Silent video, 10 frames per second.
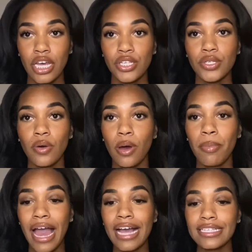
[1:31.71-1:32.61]
So a
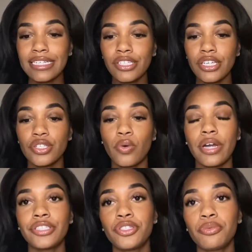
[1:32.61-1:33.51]
back stitch is
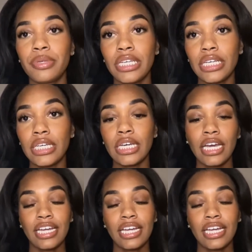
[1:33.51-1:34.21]
going to be,